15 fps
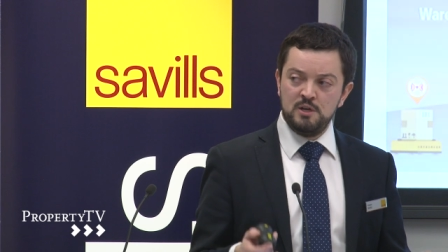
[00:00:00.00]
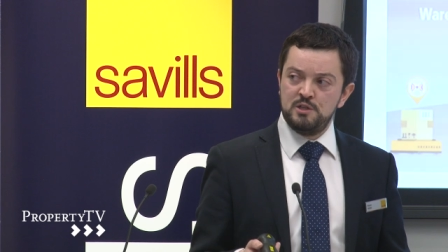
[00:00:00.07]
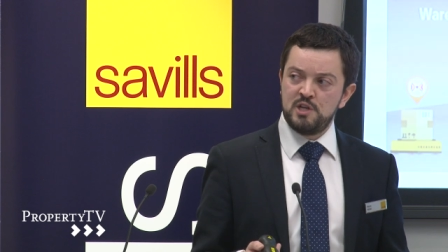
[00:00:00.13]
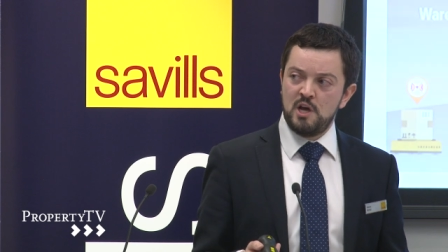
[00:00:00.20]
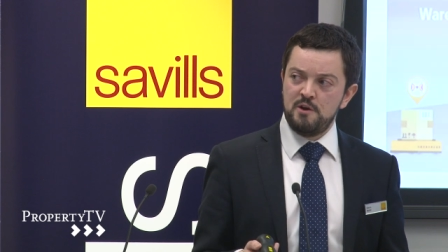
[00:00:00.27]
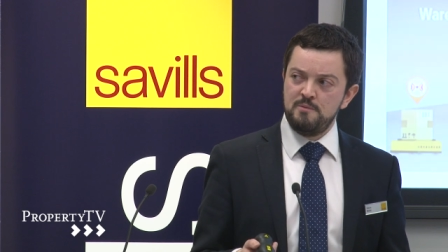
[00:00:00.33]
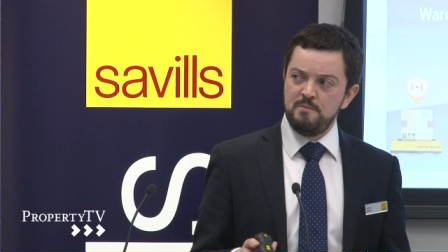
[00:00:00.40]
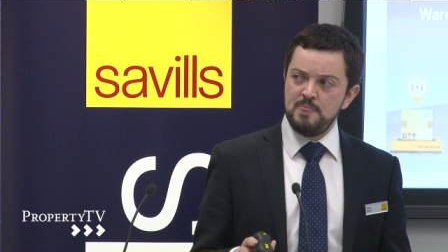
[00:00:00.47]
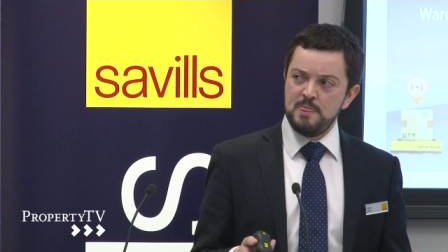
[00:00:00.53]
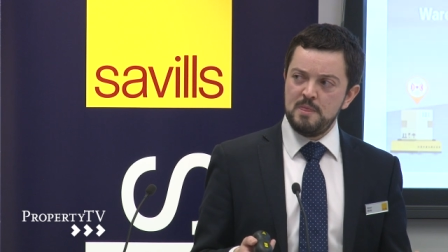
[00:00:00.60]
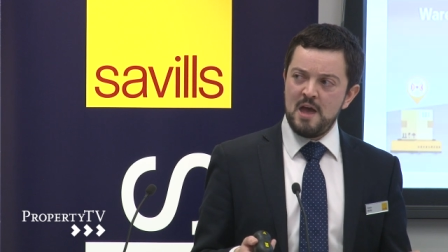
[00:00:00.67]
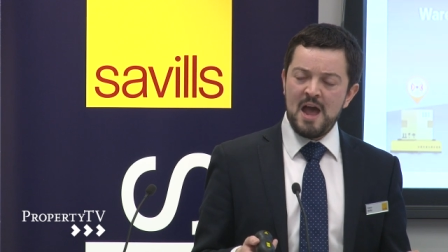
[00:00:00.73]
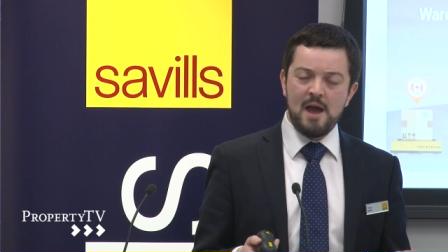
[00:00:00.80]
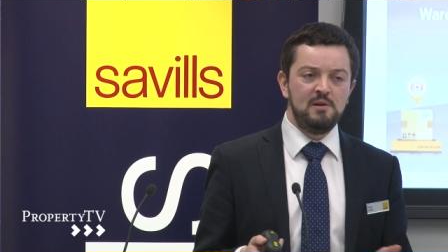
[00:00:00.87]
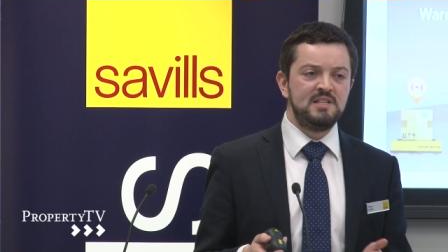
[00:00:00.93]
So
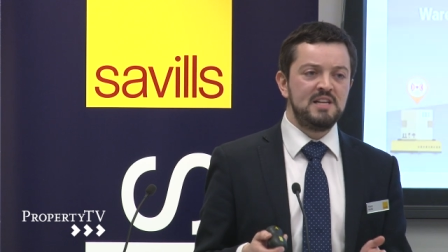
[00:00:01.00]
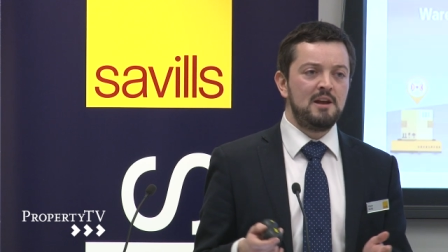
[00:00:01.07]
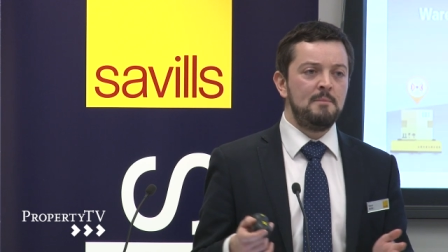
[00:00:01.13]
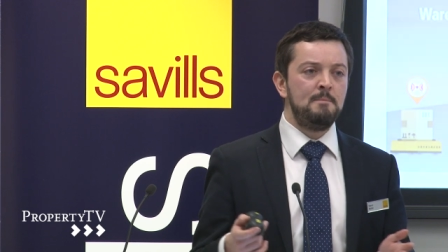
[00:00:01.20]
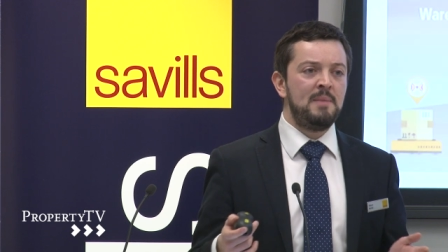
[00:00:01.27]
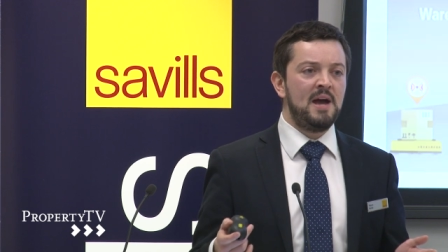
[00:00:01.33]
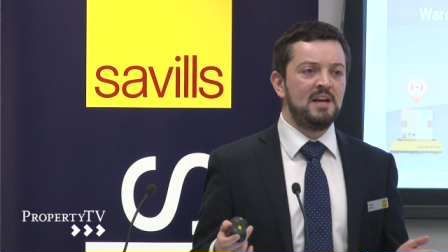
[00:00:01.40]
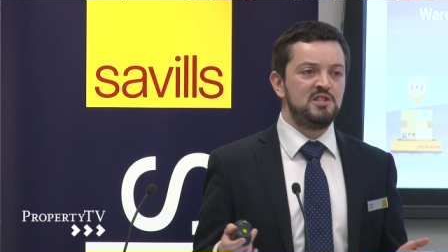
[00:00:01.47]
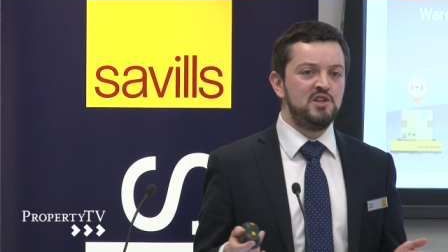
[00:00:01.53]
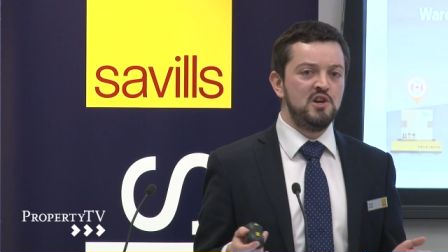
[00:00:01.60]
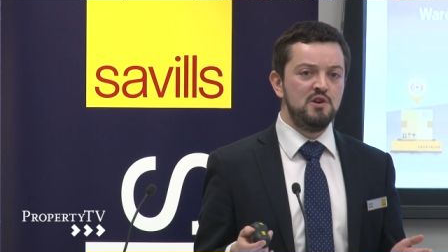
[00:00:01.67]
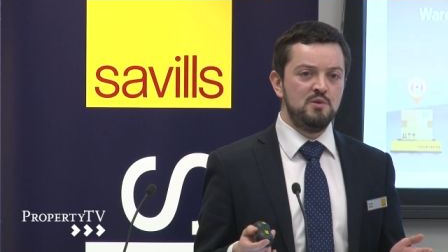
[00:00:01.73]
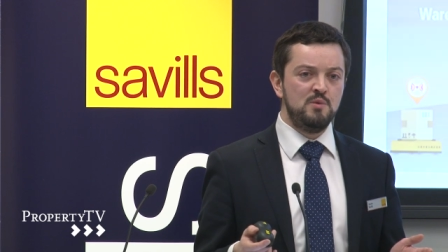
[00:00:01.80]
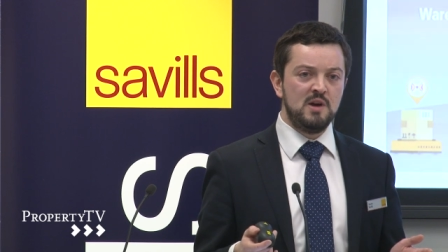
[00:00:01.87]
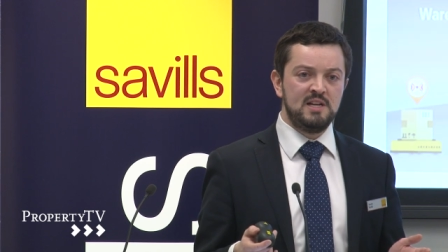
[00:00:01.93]
how does that impact
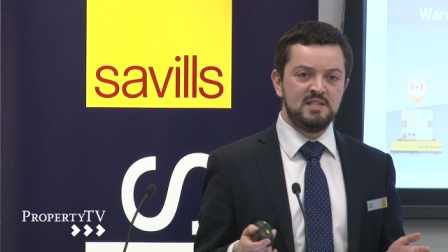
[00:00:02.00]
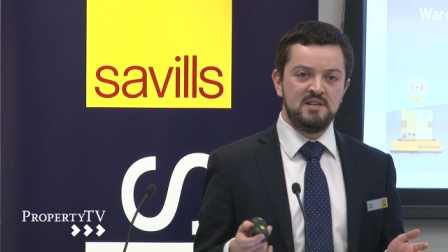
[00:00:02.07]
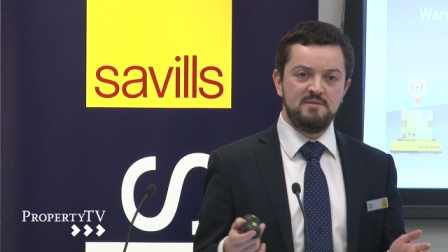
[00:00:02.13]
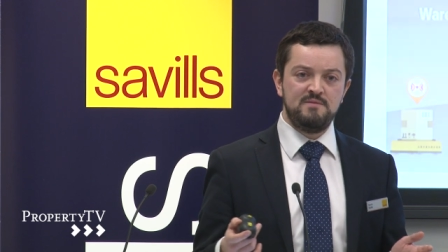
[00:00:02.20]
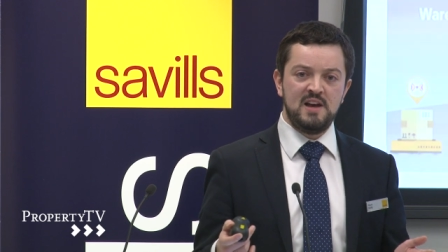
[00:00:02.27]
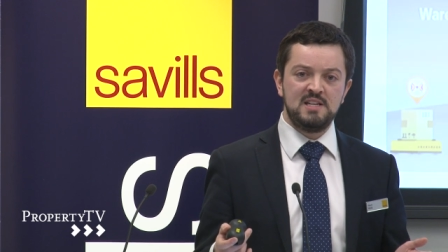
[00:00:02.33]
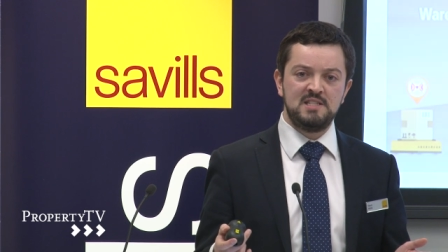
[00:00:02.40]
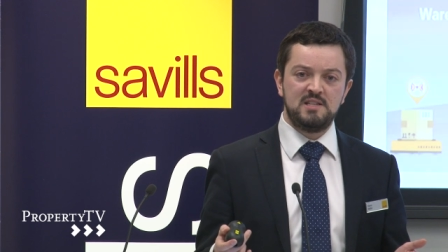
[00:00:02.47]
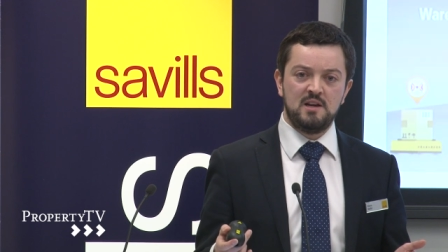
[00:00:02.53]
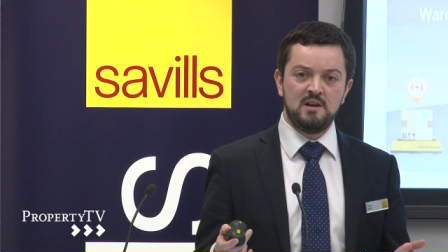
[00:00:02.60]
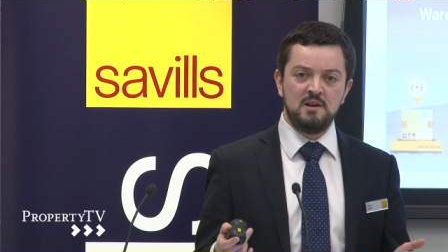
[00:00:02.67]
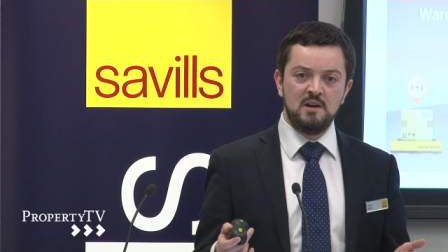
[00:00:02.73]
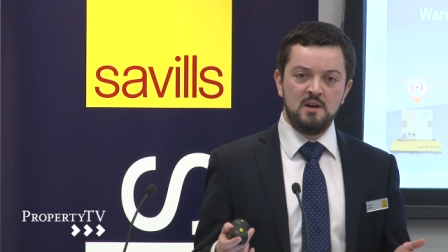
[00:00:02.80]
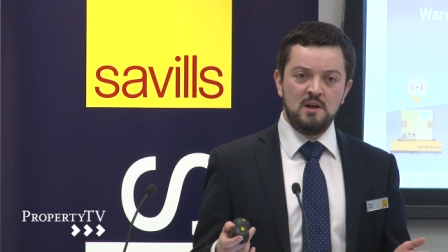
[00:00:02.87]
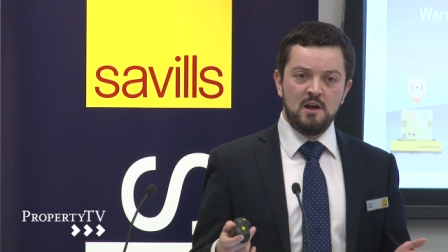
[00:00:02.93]
you as an investor?